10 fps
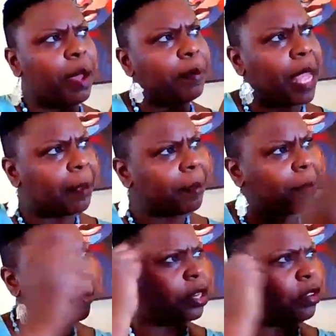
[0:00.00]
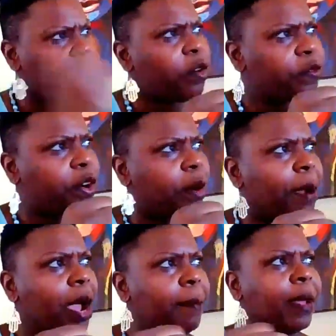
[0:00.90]
about black people, then you vote for
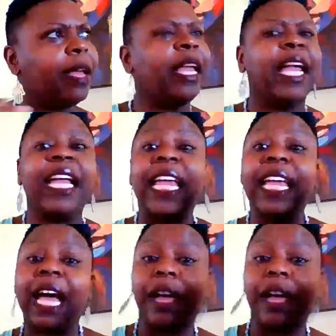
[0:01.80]
Obama. And they